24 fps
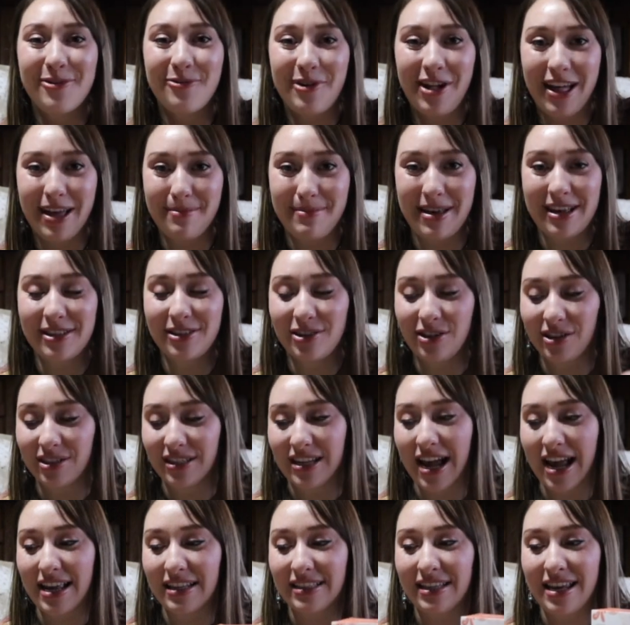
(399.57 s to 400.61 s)
while I'm
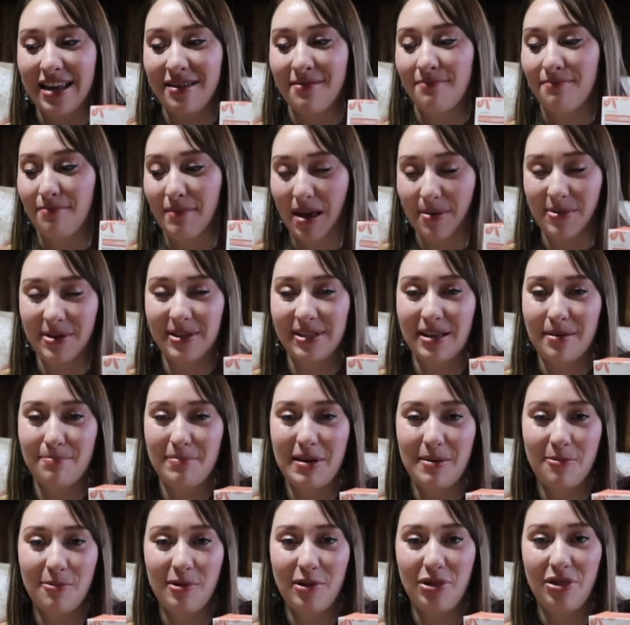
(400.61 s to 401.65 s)
exercising, maybe some
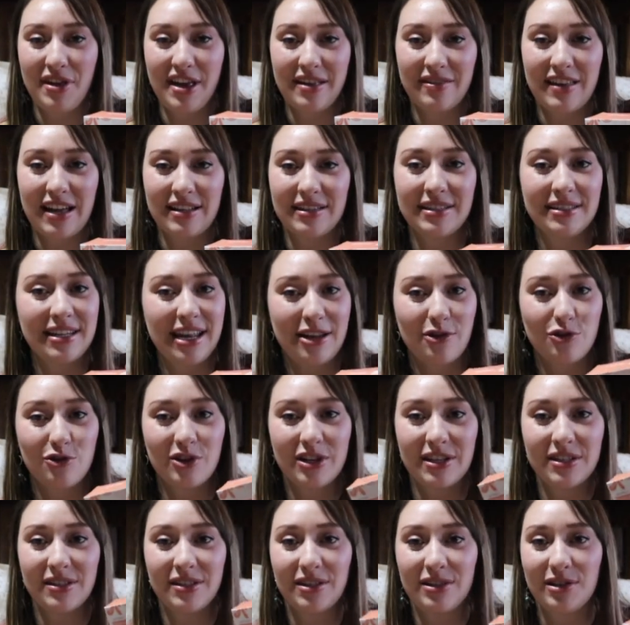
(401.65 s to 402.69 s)
people would think that's
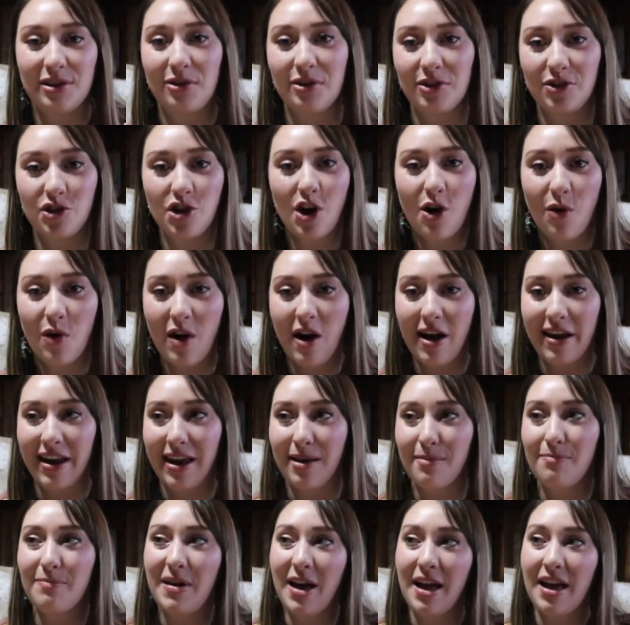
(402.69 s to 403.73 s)
dangerous because you could choke on
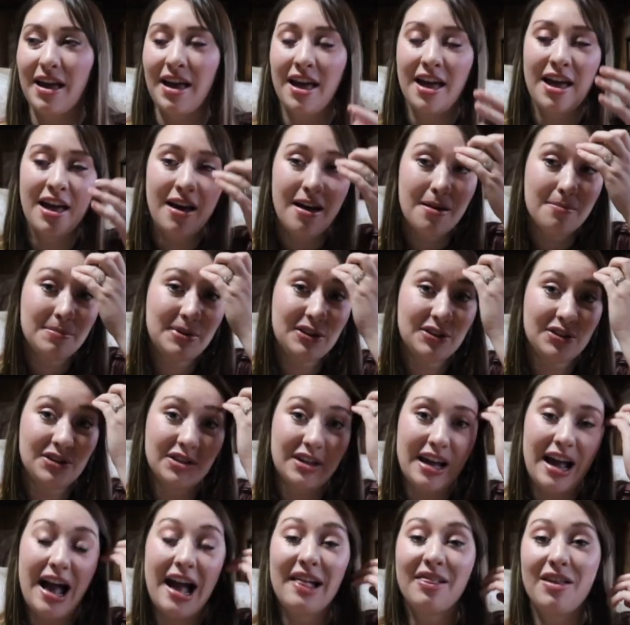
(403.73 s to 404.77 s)
it, but
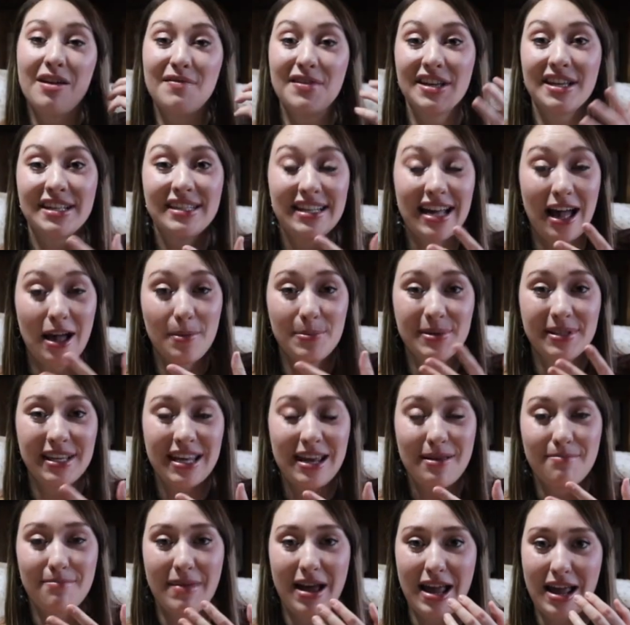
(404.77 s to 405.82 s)
Personally, I love it because it helps
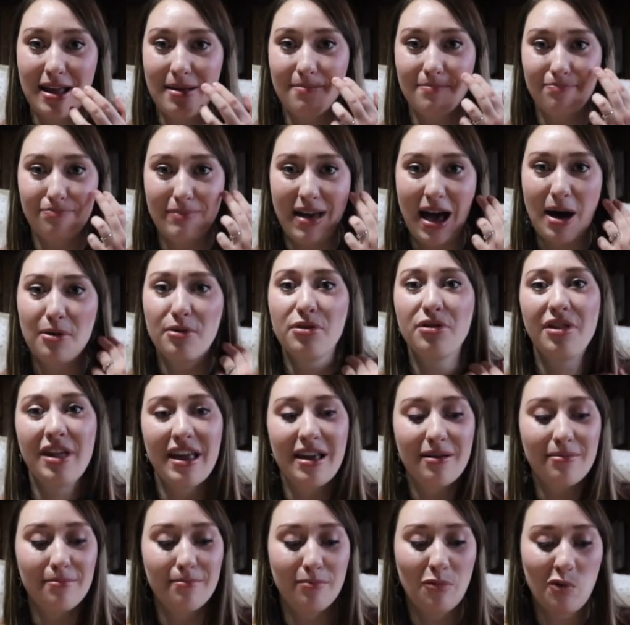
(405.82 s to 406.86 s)
keep my mouth
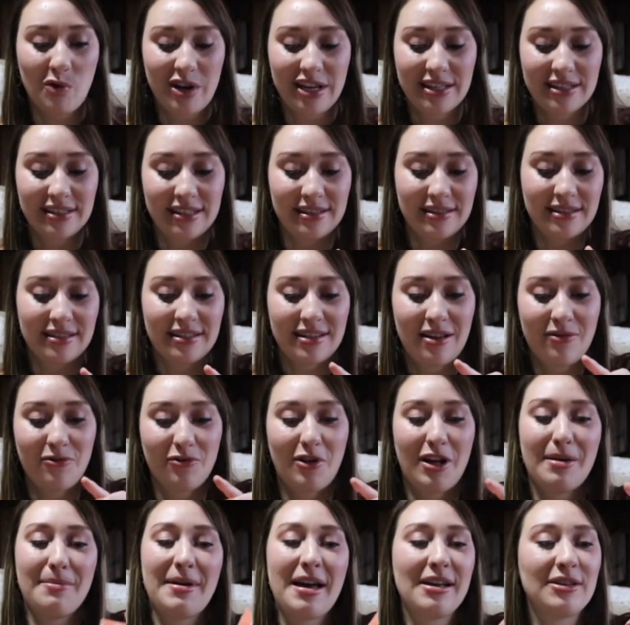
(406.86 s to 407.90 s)
like moist and stuff
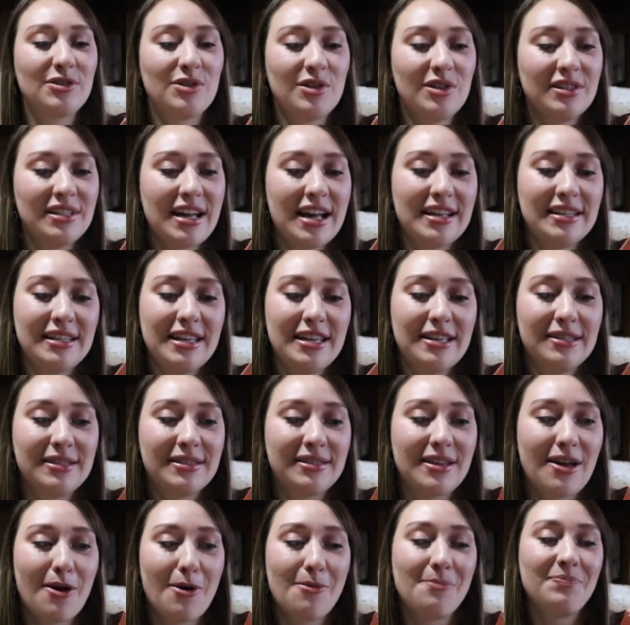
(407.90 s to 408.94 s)
while I'm exercising.
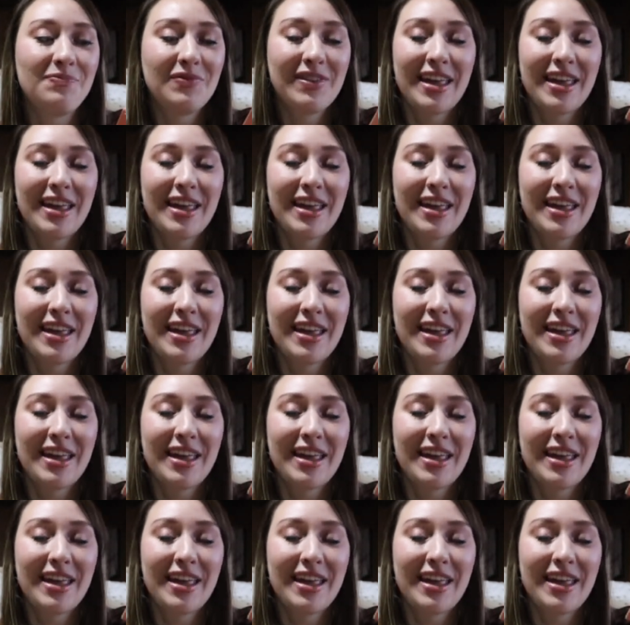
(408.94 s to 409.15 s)
So